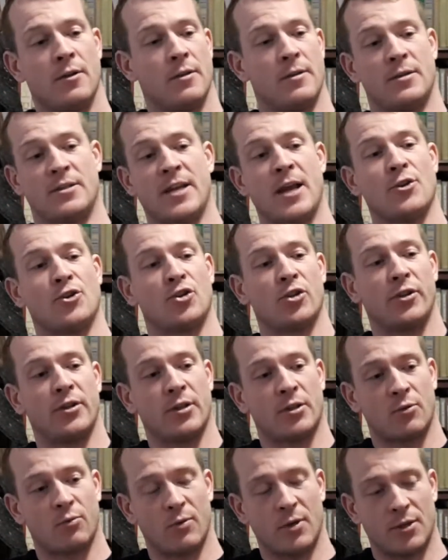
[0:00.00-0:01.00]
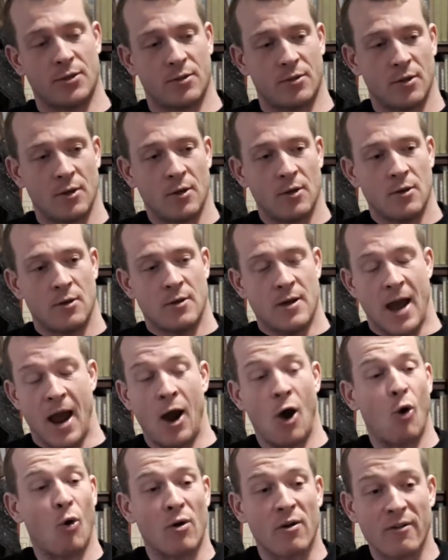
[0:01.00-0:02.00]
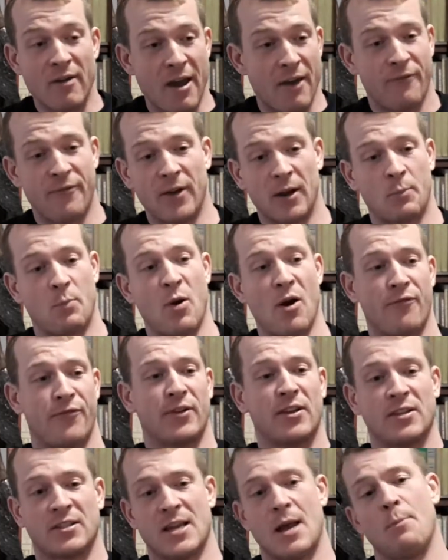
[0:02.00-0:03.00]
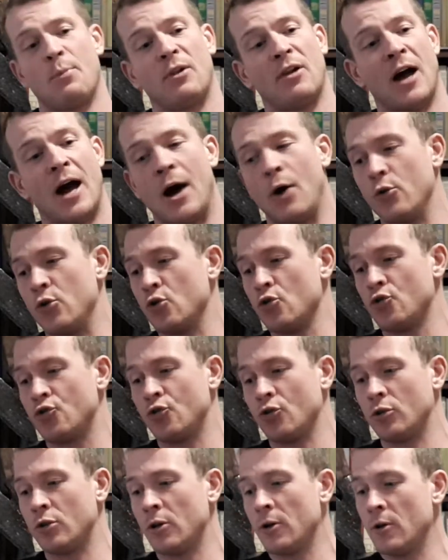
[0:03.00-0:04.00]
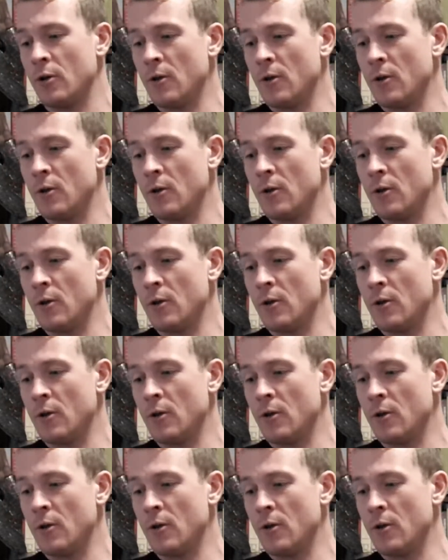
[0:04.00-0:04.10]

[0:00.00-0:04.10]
Essentially, this was a horrific, perfect example how you should,